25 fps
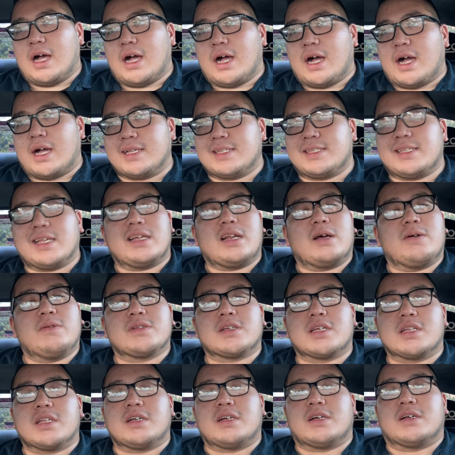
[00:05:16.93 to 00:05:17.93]
I said I was
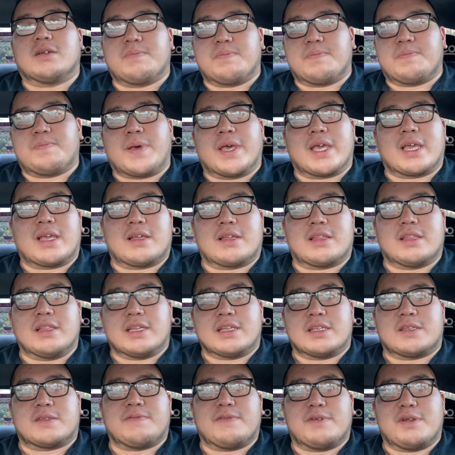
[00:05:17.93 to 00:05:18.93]
gonna pick
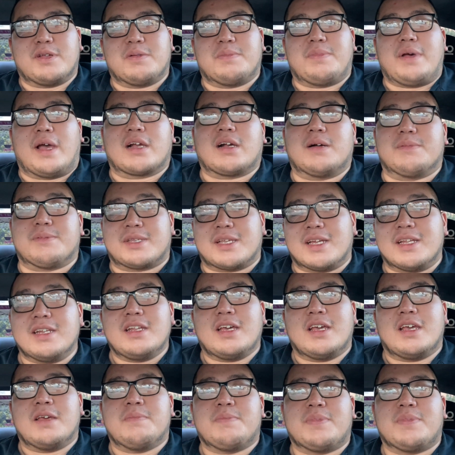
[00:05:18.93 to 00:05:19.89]
this video back up Sunday,